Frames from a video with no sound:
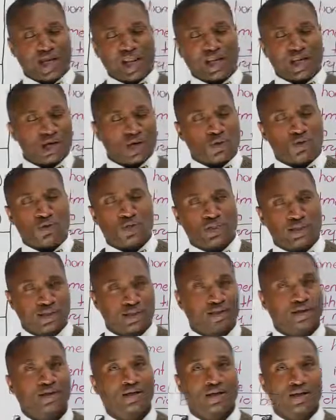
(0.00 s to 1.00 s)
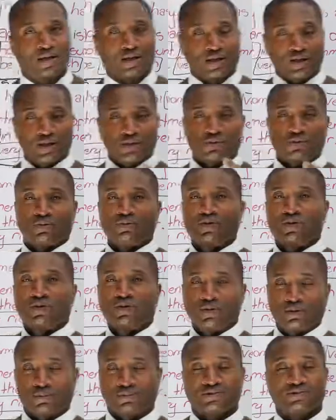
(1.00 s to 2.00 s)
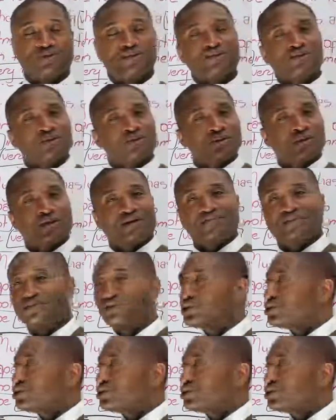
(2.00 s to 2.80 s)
eloquent. This will be you. So let's go to level